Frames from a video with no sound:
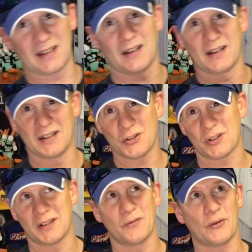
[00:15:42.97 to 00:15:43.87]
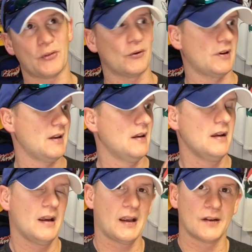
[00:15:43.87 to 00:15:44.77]
it initially for 30
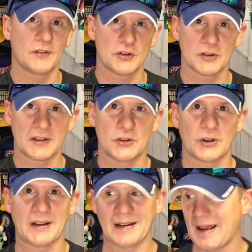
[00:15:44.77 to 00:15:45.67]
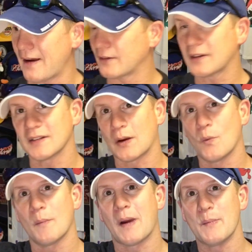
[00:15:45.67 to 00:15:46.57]
and eventually took it down because I
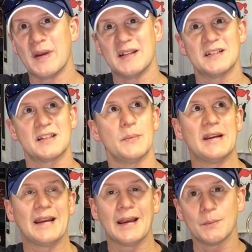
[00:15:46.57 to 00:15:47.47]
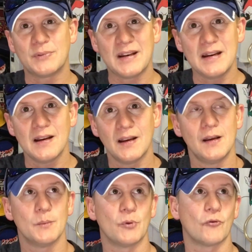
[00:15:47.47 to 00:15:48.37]
want my bins to be empty
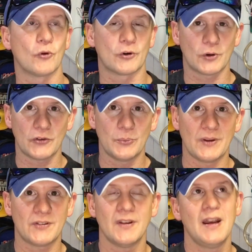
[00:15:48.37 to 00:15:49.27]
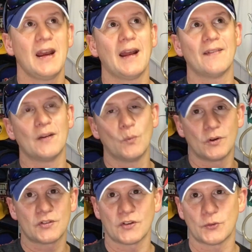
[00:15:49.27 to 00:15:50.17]
before Christmas, and then
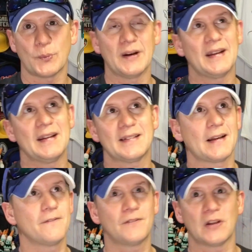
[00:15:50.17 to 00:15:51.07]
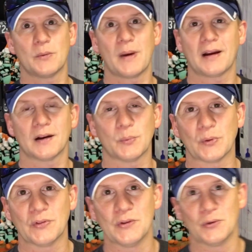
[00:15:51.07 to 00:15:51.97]
once the spring hits, I fill them back up
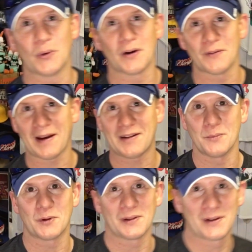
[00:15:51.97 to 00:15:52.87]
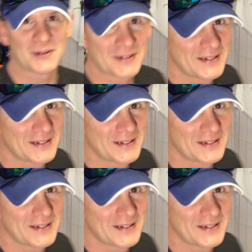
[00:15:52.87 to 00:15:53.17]
with new vacuum cleaners.